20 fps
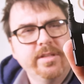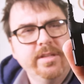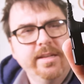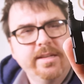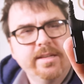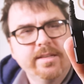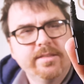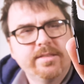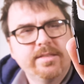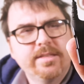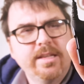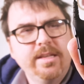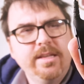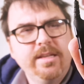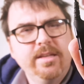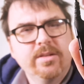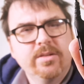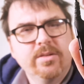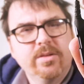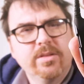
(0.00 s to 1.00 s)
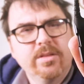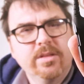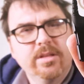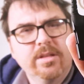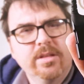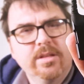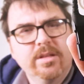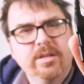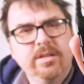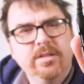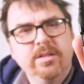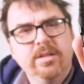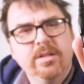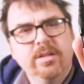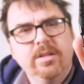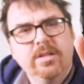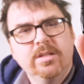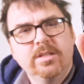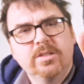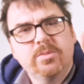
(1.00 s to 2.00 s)
and you can see it on the
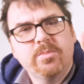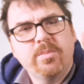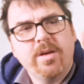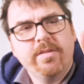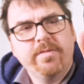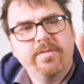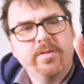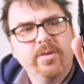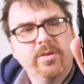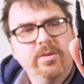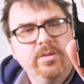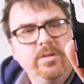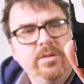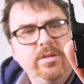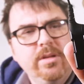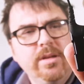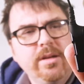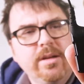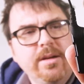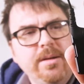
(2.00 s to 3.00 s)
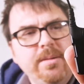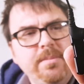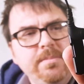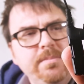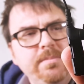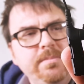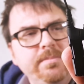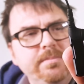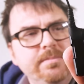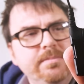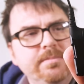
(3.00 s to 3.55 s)
smartphone.